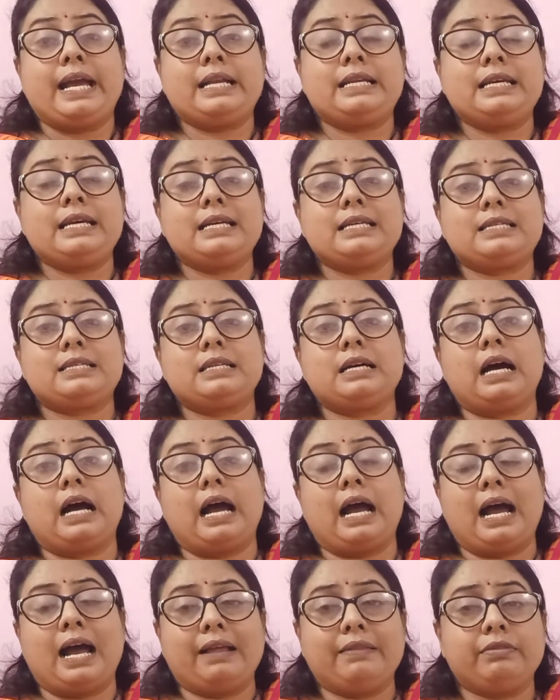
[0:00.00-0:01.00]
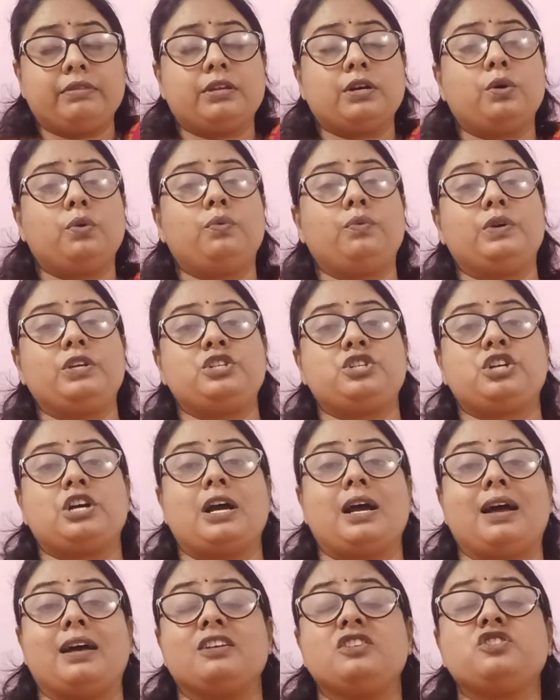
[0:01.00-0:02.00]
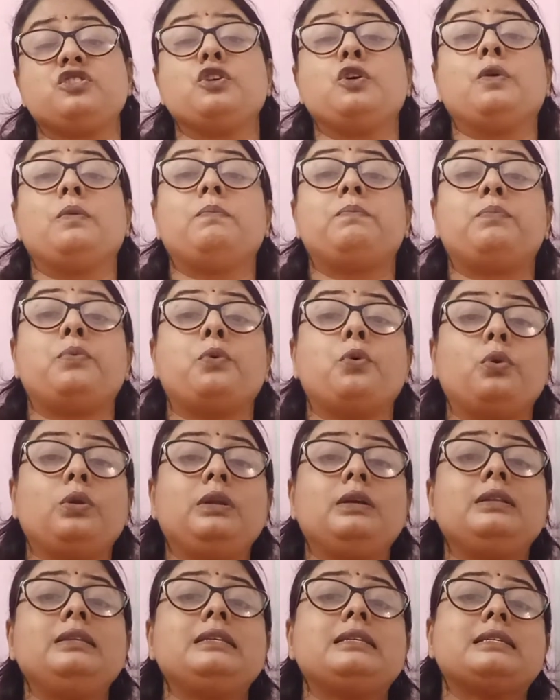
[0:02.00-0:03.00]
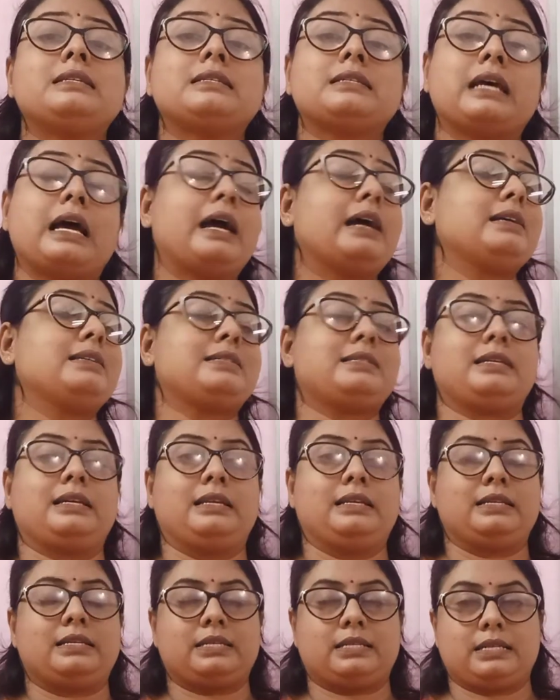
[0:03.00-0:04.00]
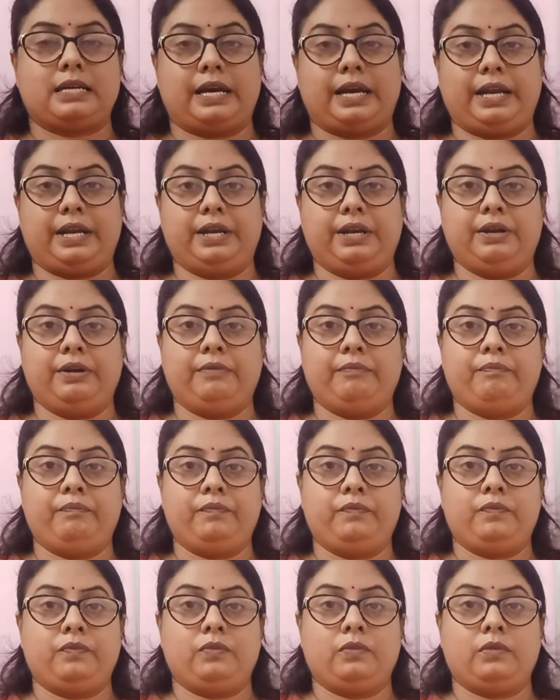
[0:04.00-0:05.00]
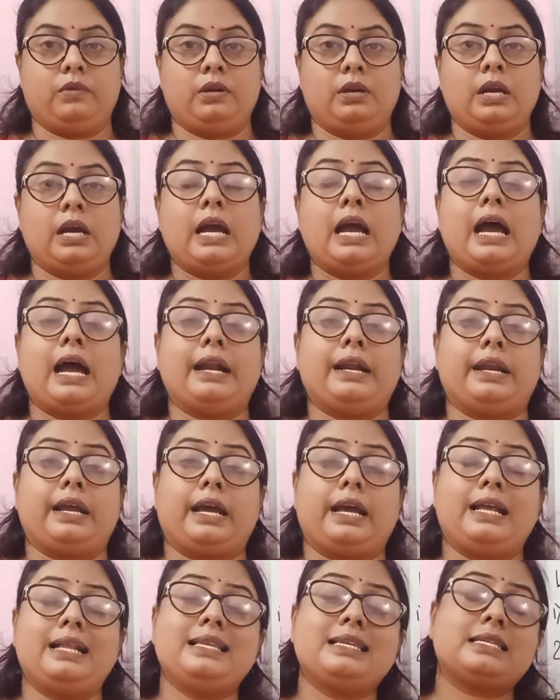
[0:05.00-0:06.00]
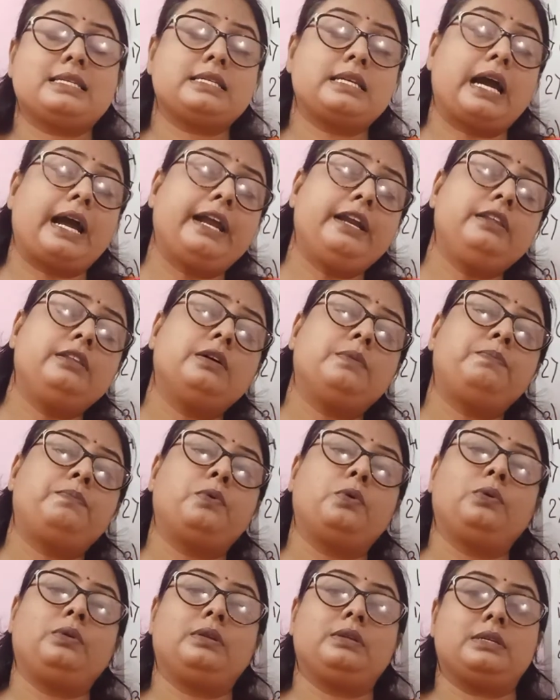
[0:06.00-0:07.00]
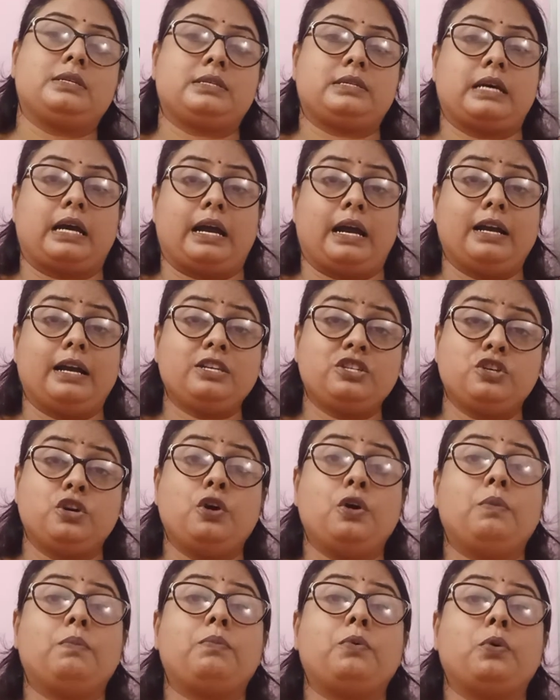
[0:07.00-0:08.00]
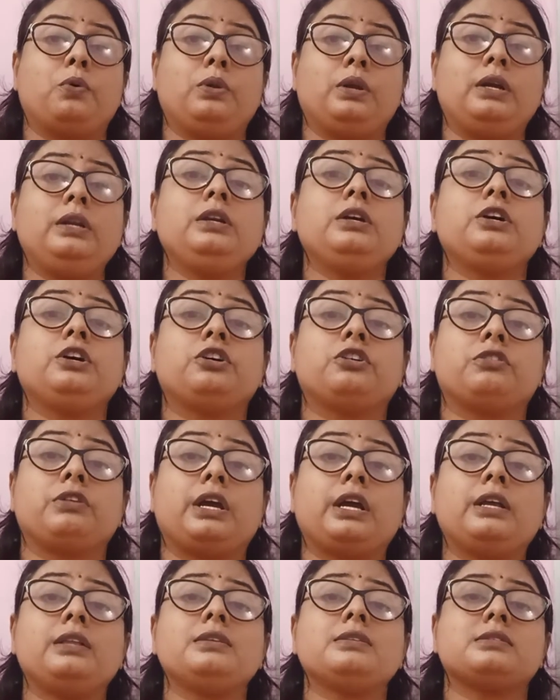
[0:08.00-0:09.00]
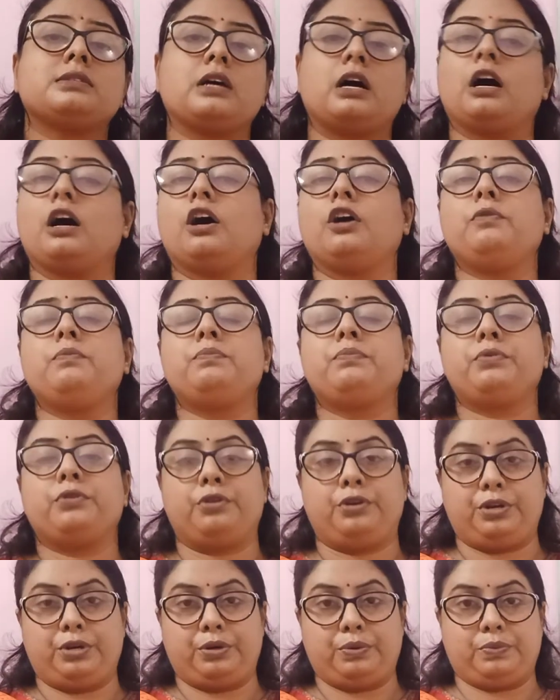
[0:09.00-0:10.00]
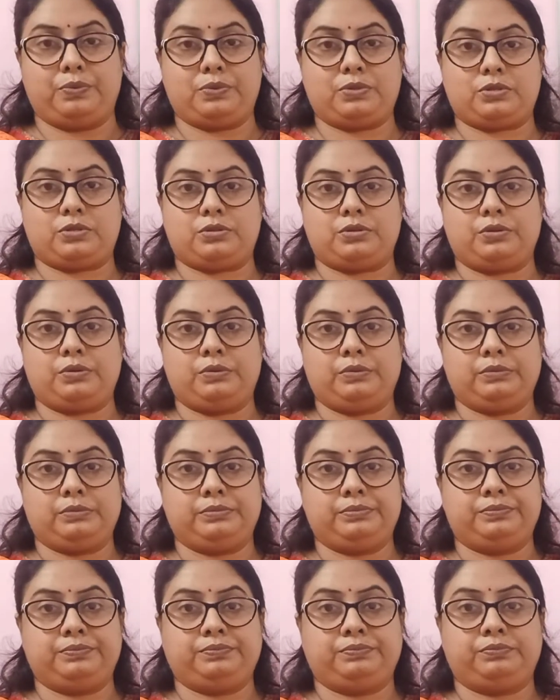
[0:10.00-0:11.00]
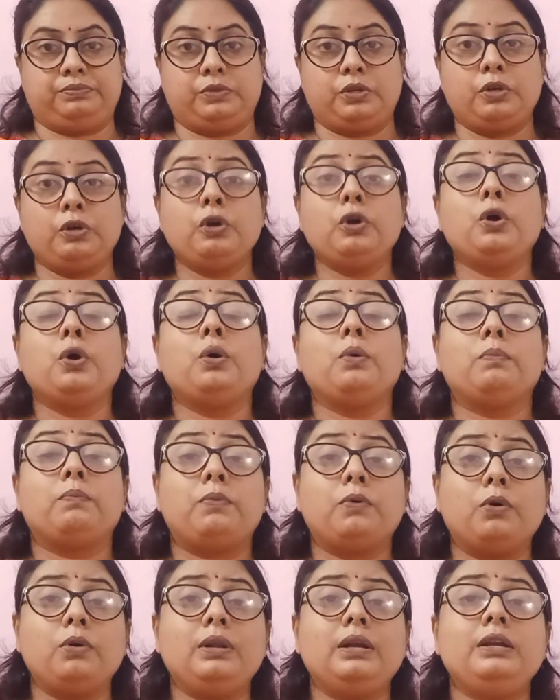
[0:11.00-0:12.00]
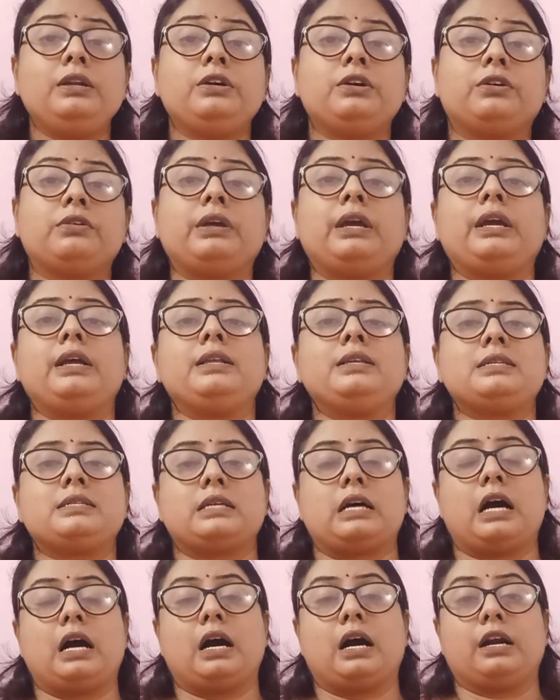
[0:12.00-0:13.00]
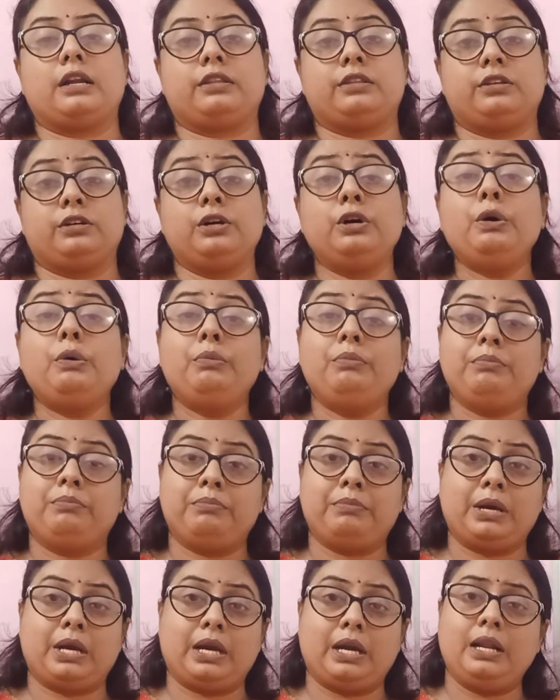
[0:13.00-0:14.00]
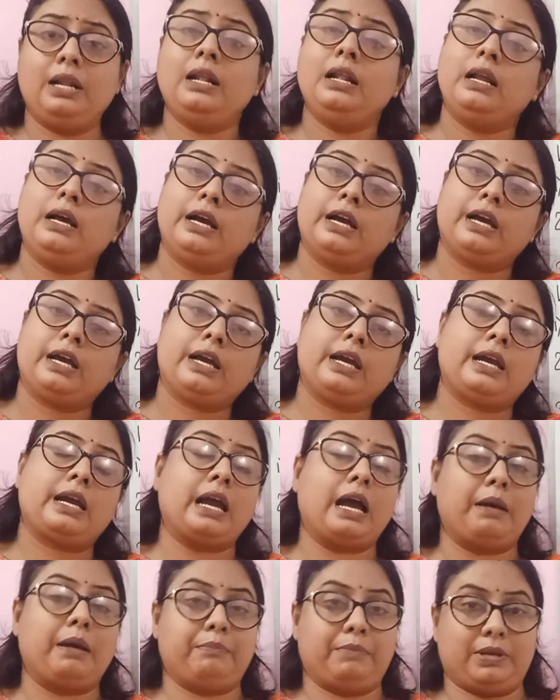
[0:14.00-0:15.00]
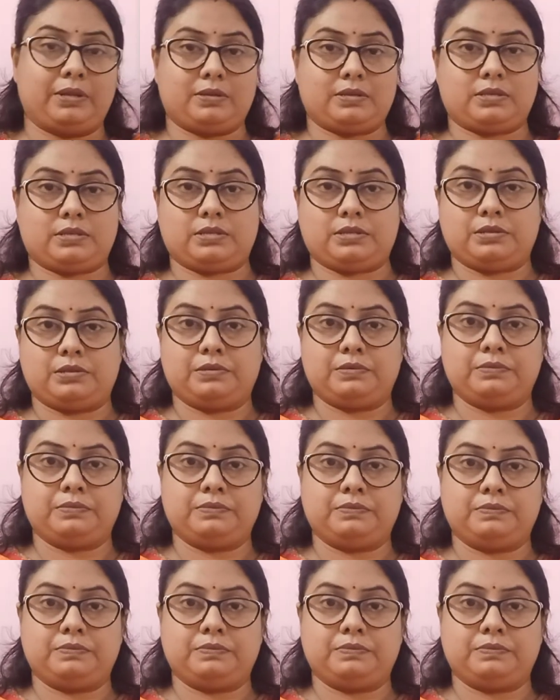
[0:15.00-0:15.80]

It is the anther which has pollen sacs inside, and inside the pollen sacs, pollen grains are produced. Pollen grains are the male gametes.